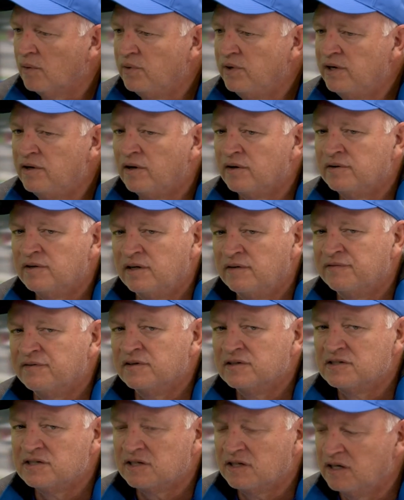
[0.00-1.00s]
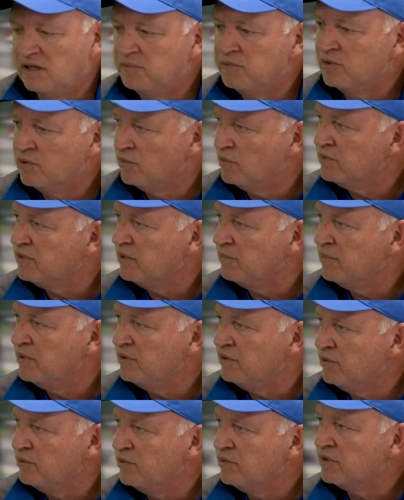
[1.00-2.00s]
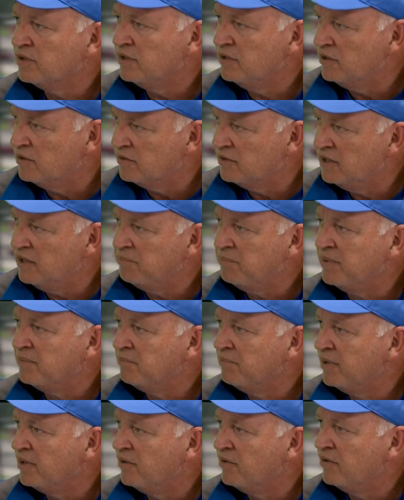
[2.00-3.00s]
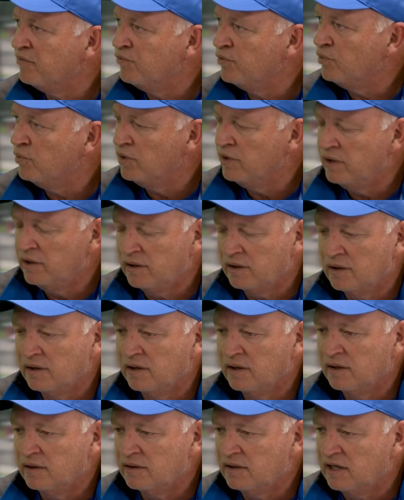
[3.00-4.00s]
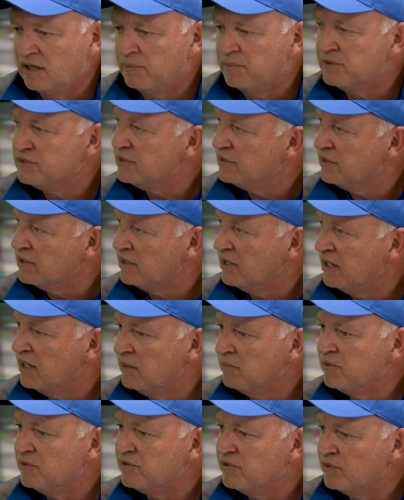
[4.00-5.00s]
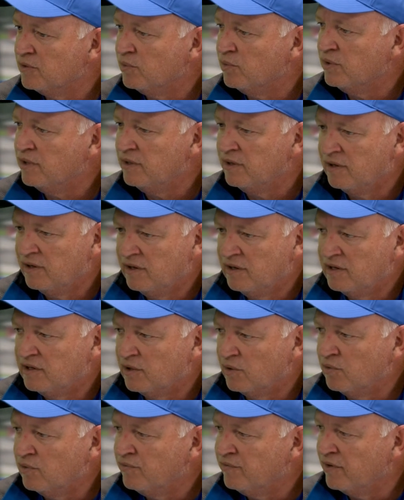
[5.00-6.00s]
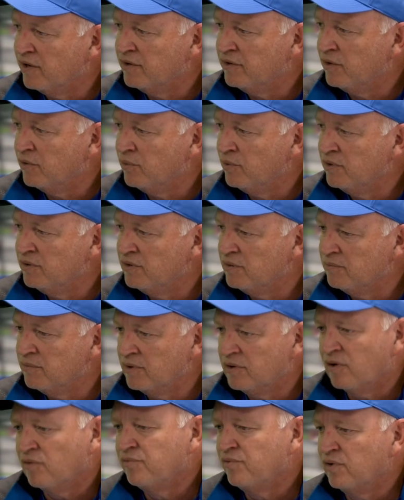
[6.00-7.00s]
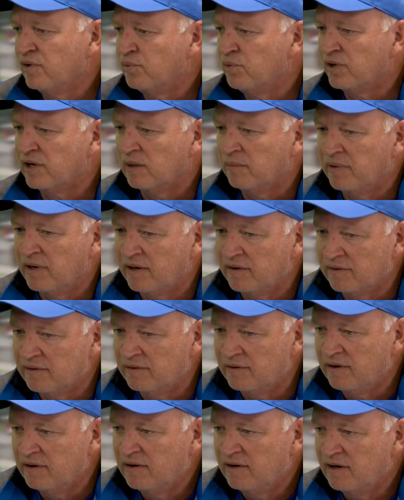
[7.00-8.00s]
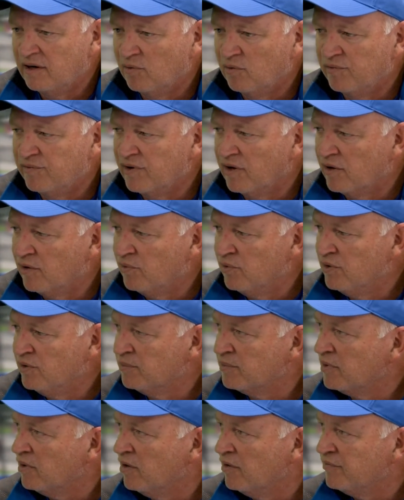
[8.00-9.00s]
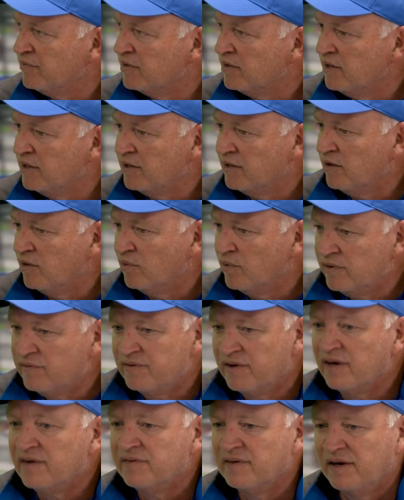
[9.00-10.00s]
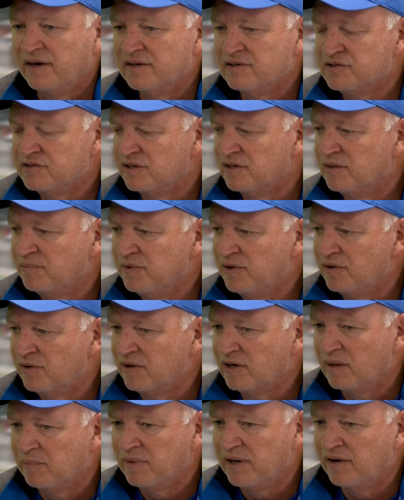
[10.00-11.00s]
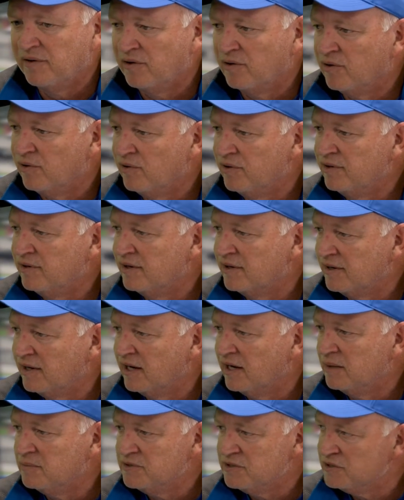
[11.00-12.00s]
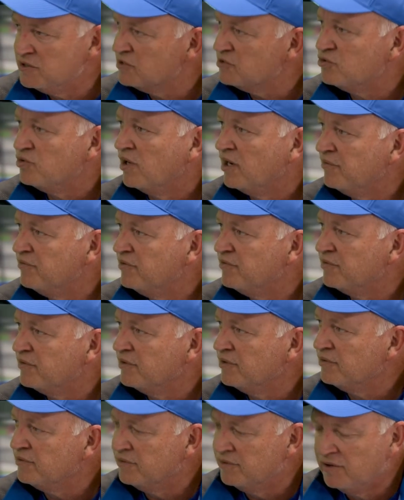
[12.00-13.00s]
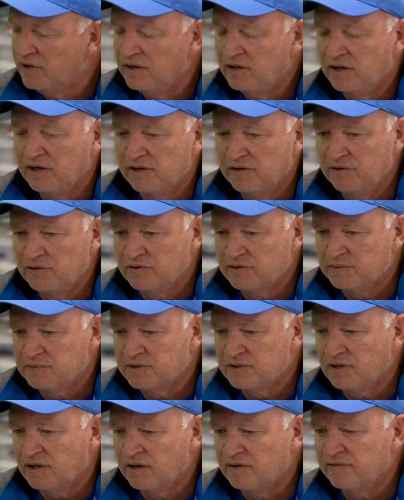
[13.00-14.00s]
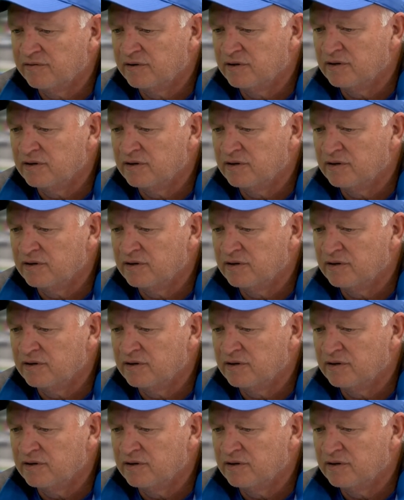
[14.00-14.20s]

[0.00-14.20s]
We need our defense to keep doing what they've been doing. Keep getting better every week, and keep us in the game until we find our rhythm. And hopefully we come out and we've got a rhythm off the get-go. We've done that some. Come out early in games and just drive the field and do some stuff.